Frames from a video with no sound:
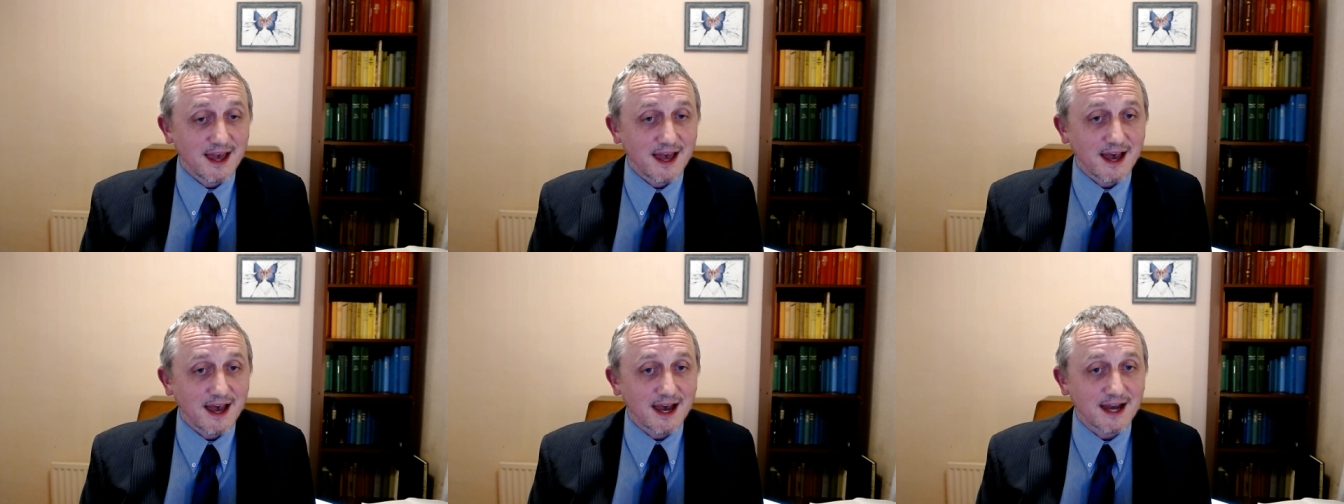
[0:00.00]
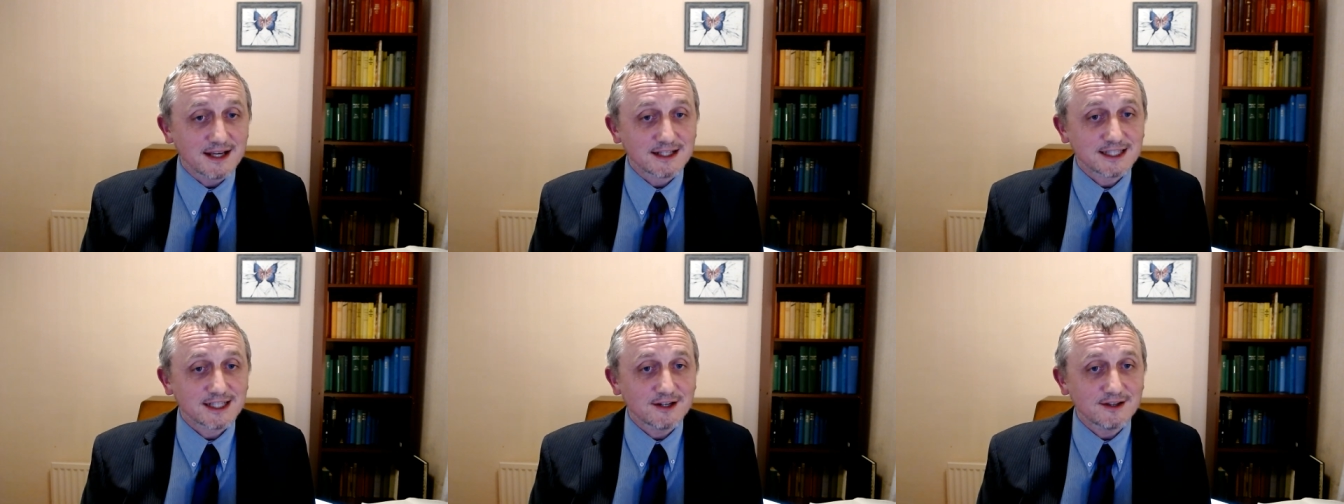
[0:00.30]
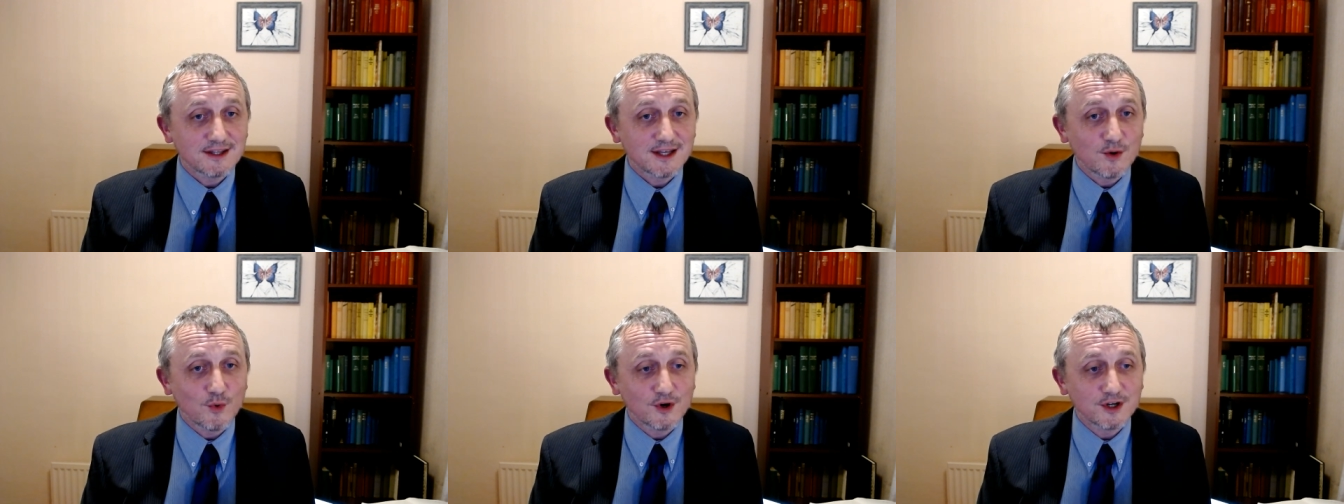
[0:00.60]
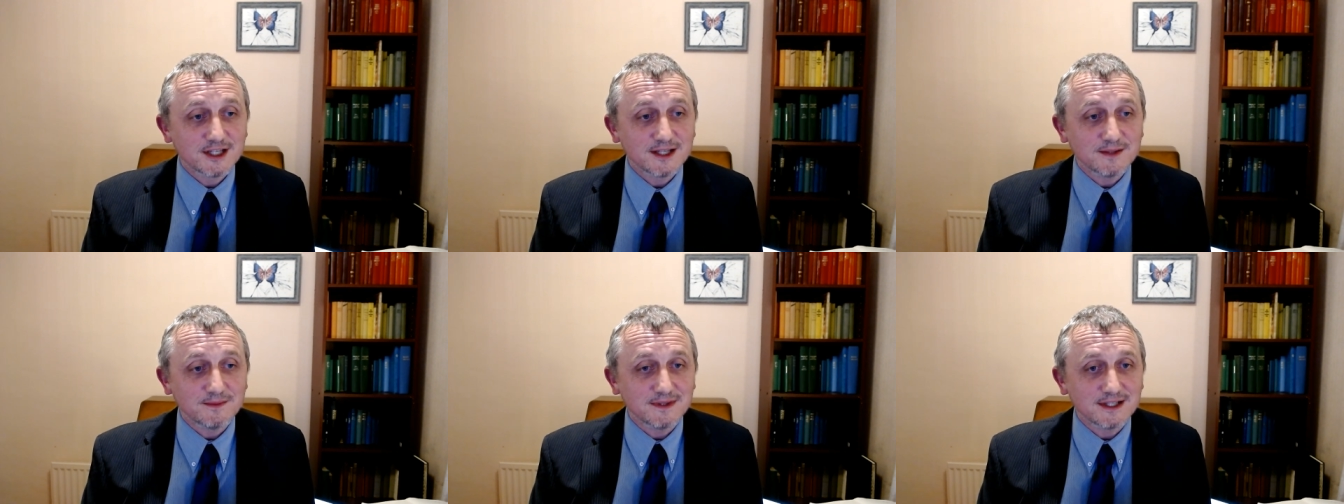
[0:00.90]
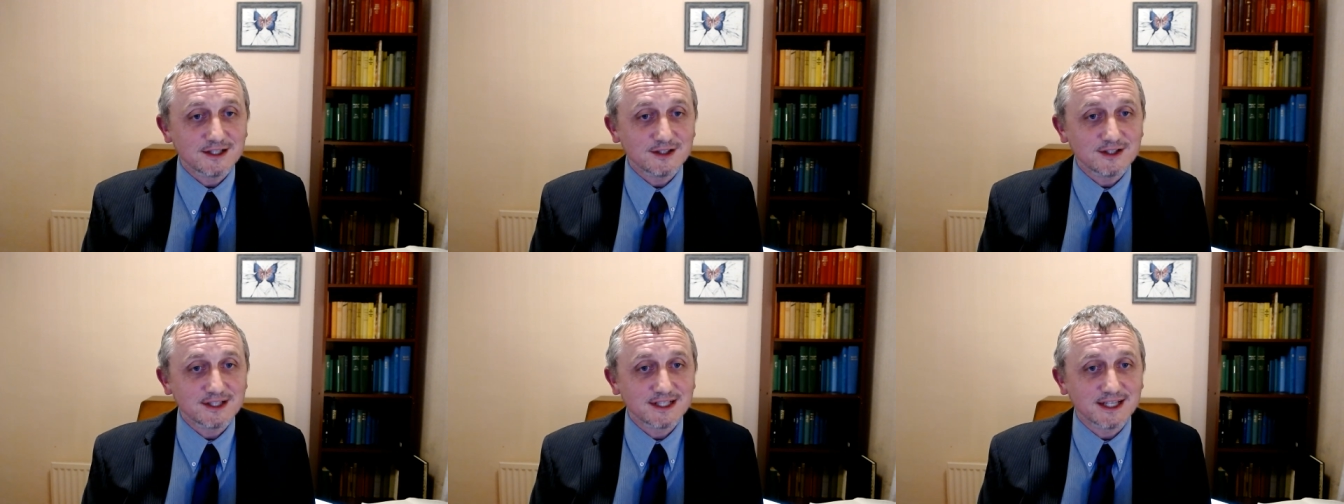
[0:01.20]
and so they wanted me to
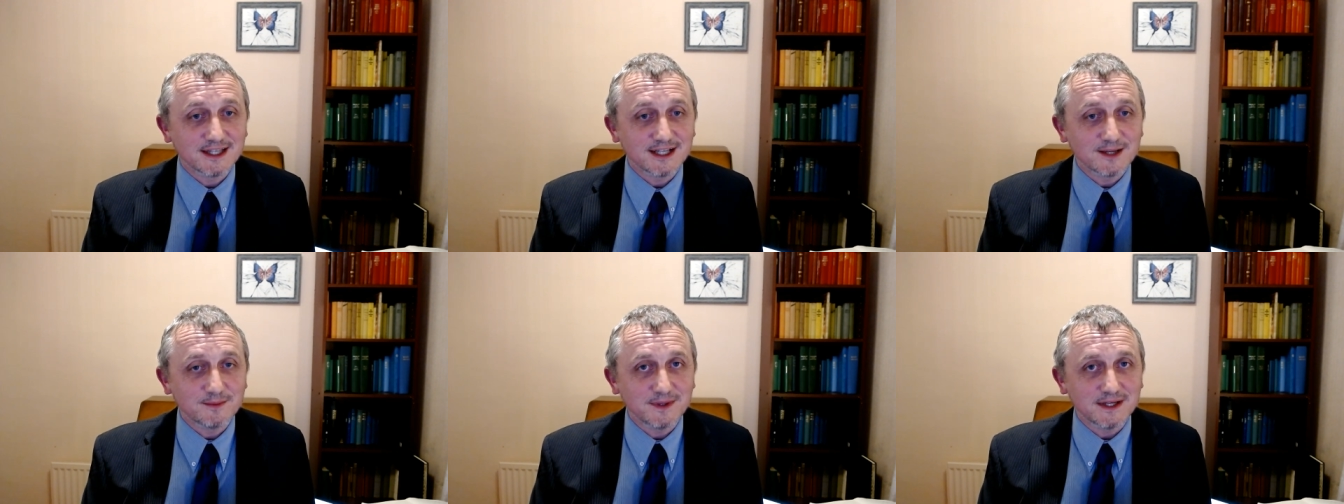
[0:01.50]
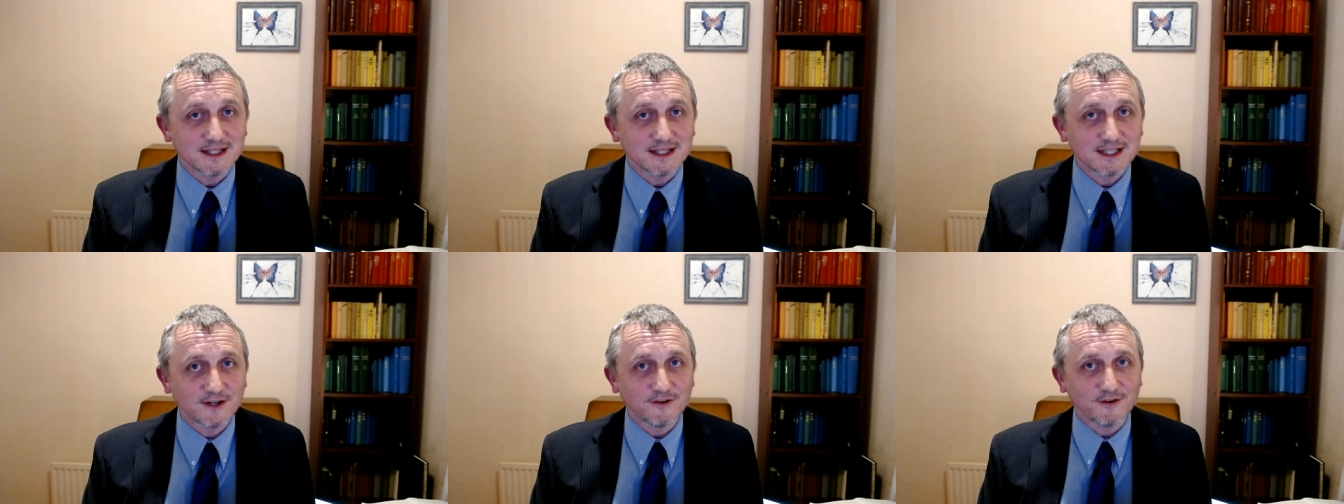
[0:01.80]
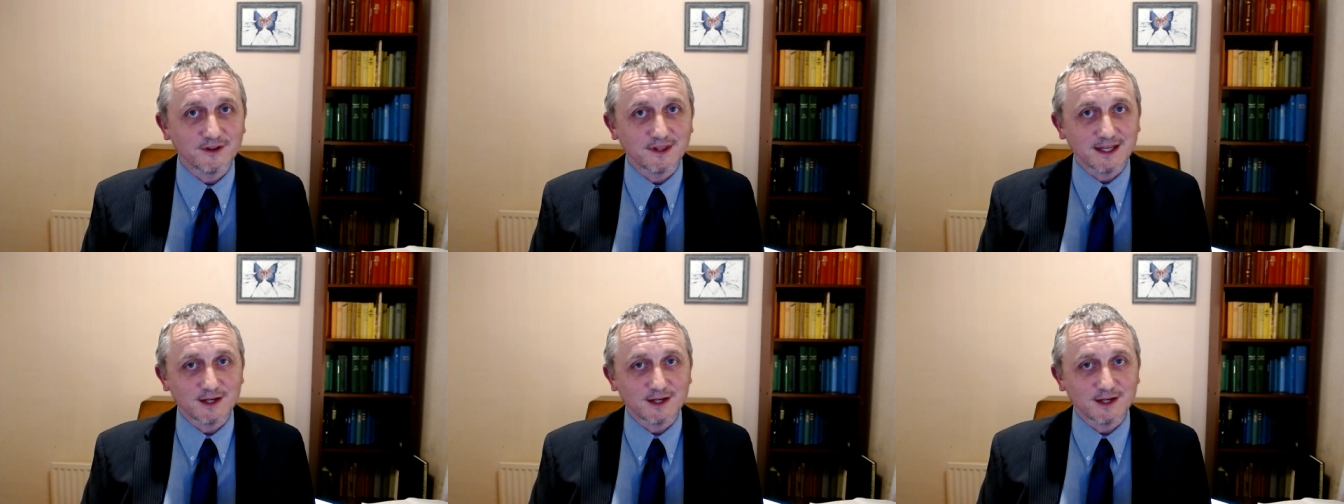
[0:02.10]
do something a bit different.